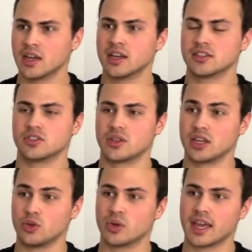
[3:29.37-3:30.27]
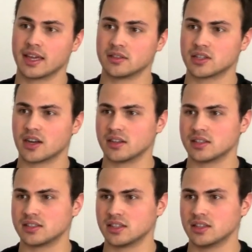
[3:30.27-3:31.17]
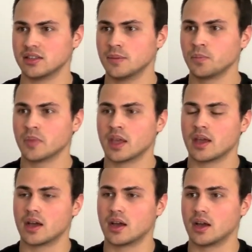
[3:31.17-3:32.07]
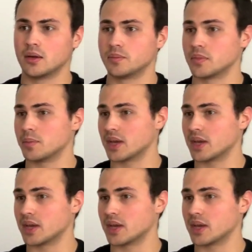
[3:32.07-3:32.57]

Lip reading: so that you can't entirely see it. But